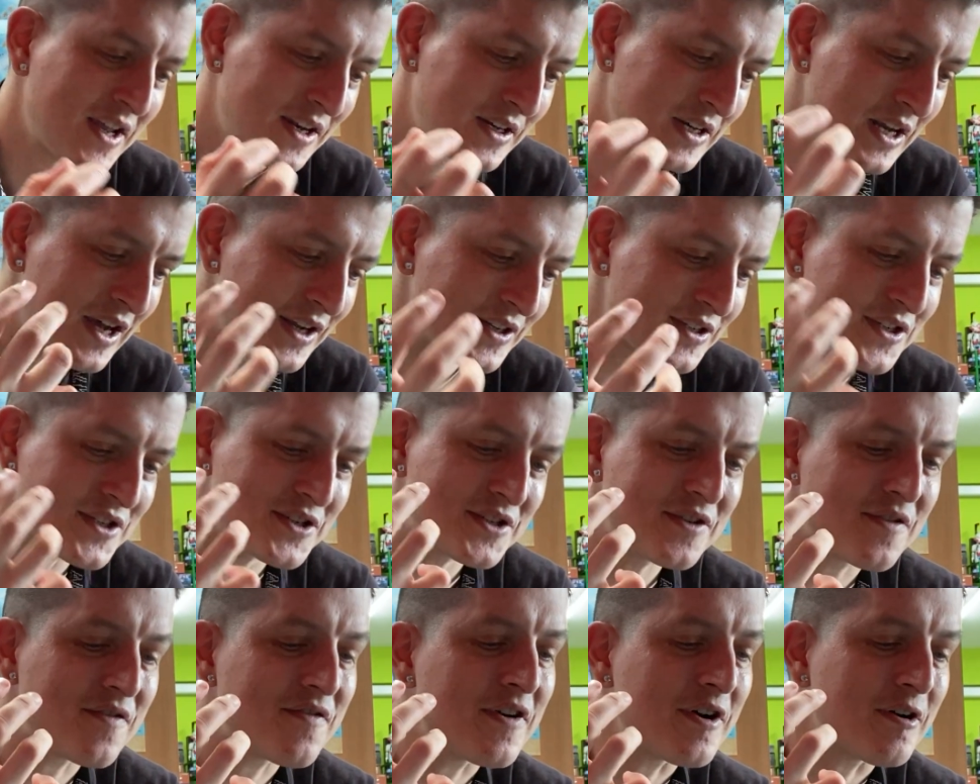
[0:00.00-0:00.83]
Not
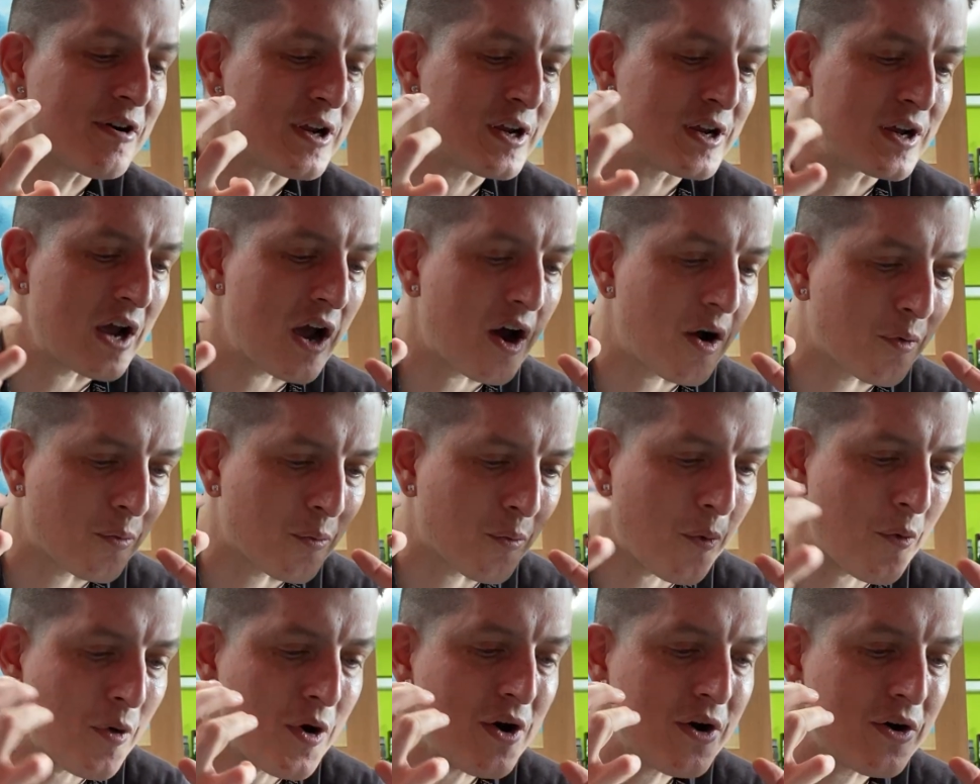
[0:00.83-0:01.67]
just a very
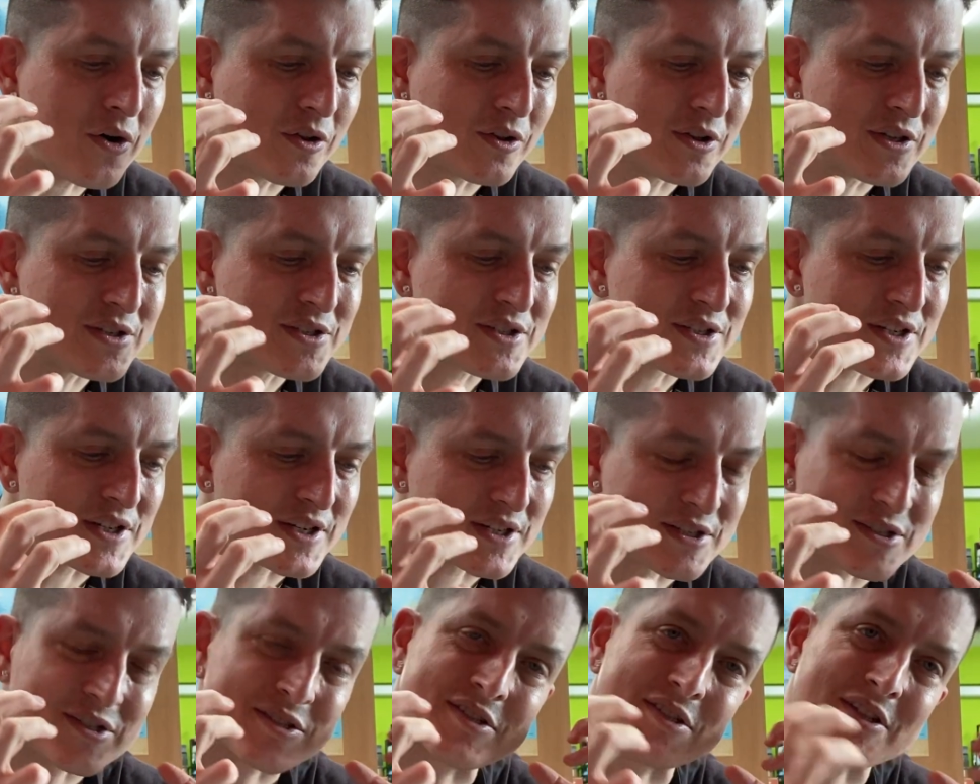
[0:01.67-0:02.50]

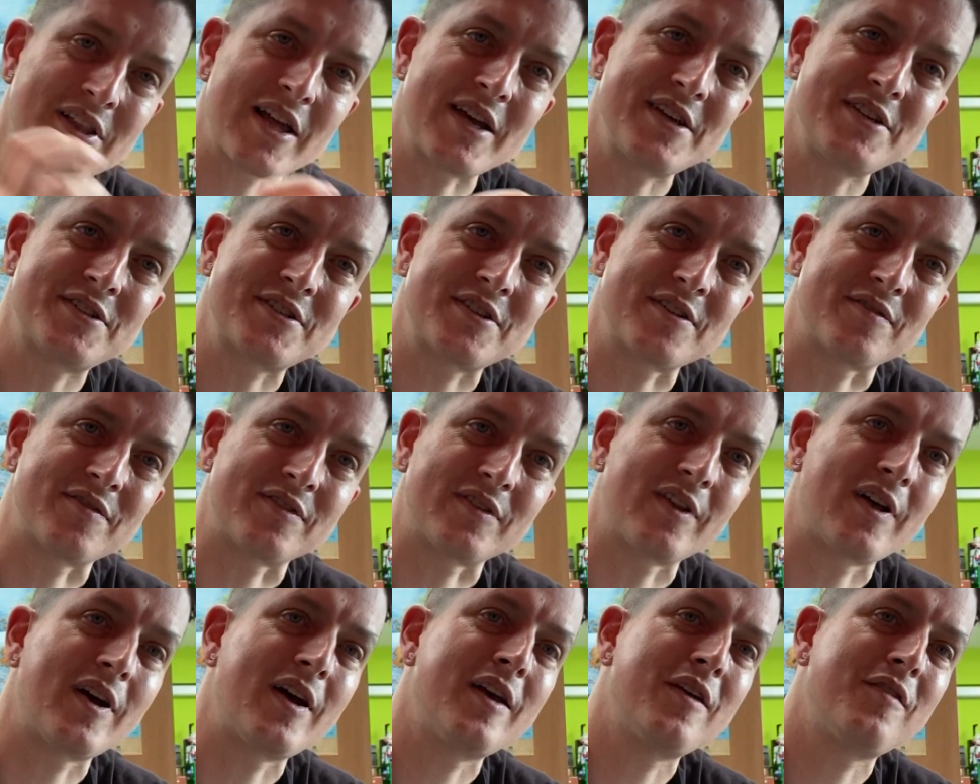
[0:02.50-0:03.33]
realistic slice of
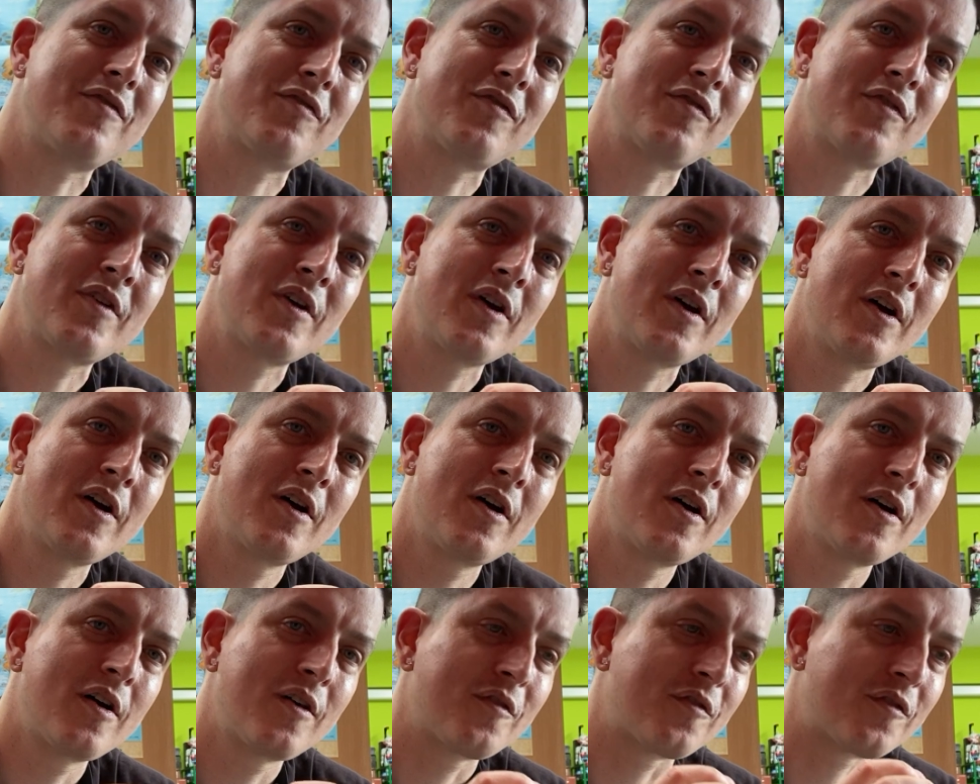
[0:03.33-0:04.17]
life
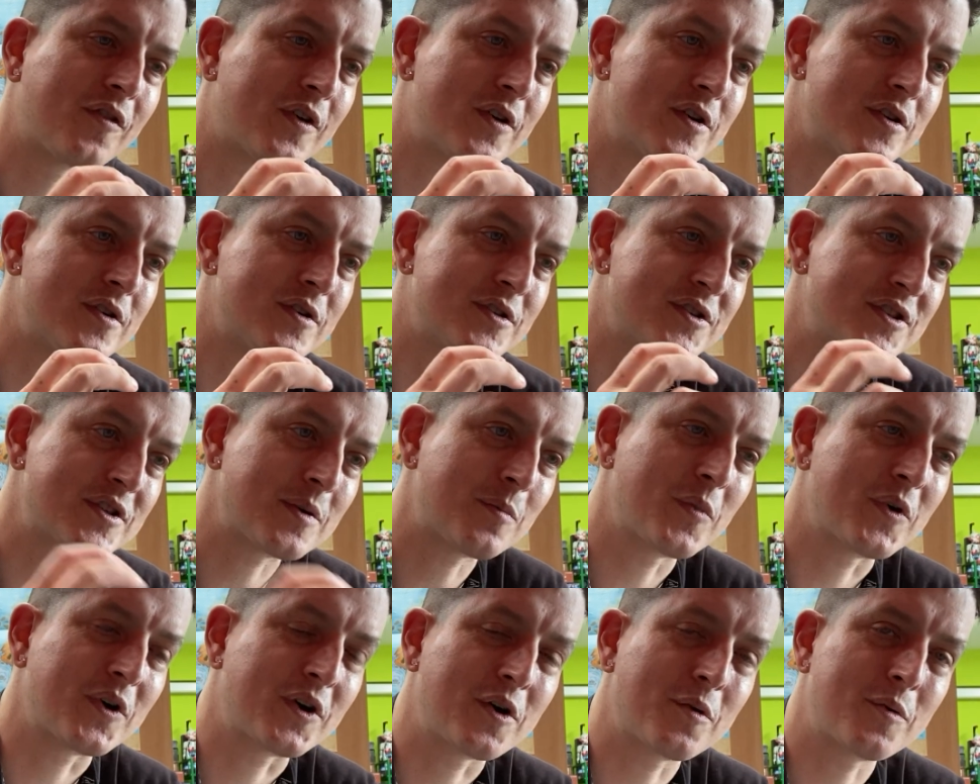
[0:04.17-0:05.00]
for
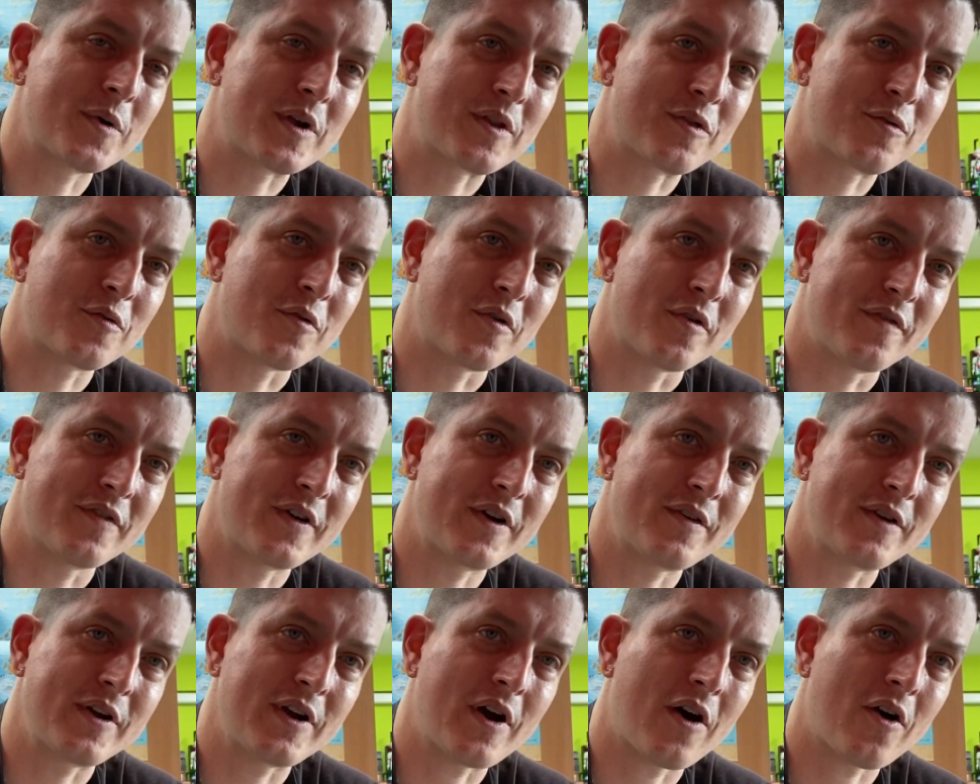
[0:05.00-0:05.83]
someone going through a
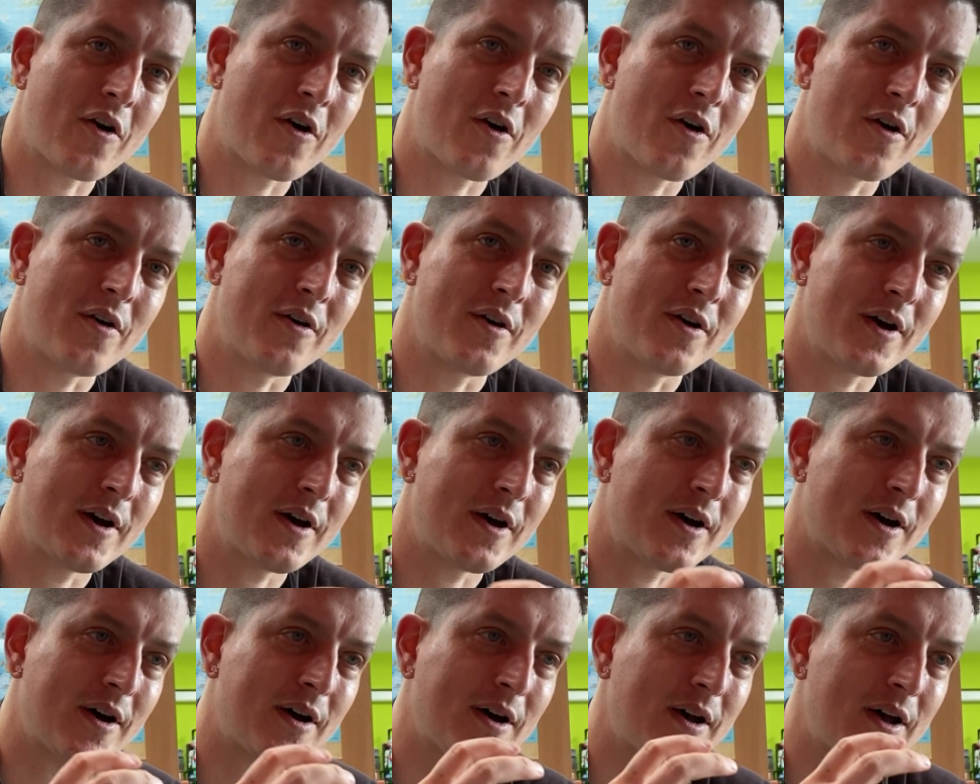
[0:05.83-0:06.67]
very hard
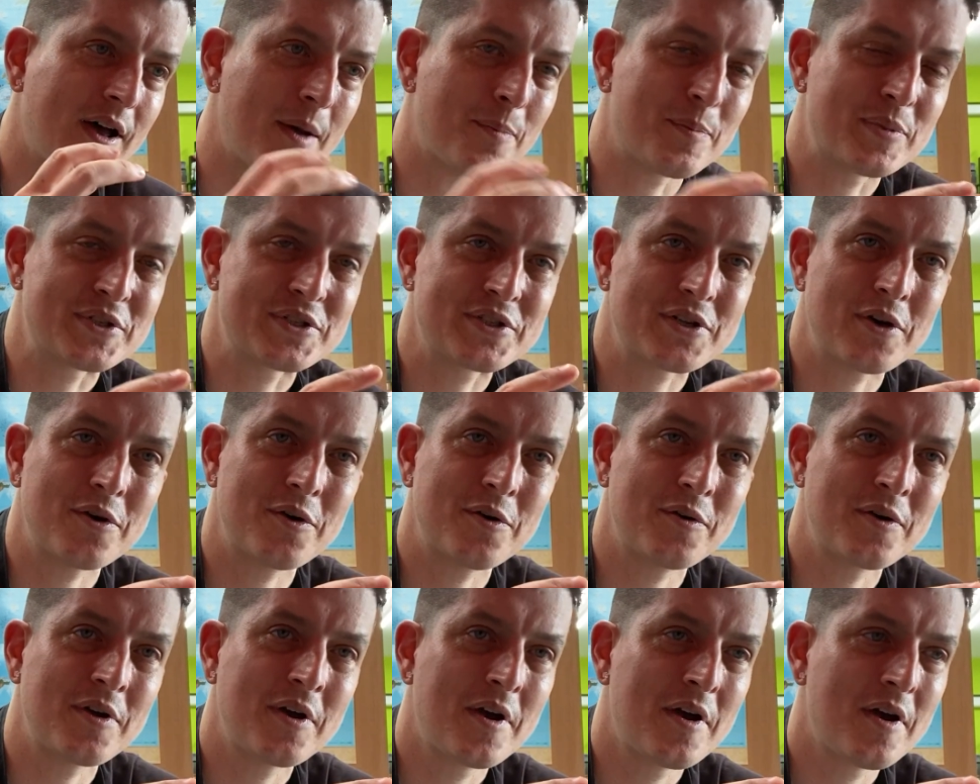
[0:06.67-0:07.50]

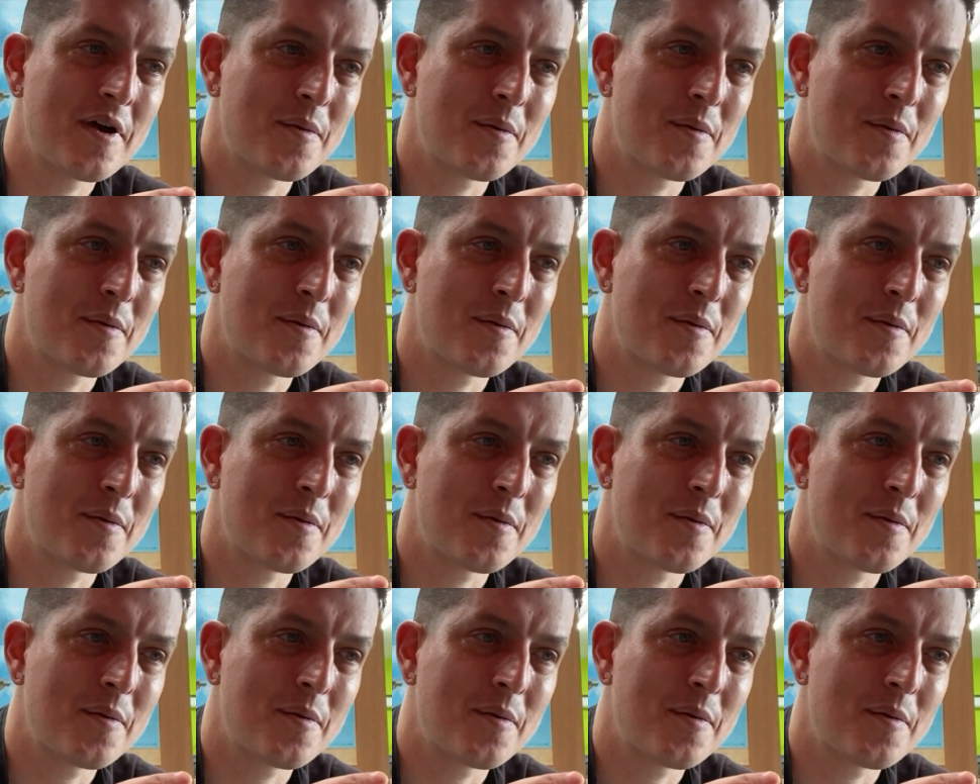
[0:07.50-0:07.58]
episode,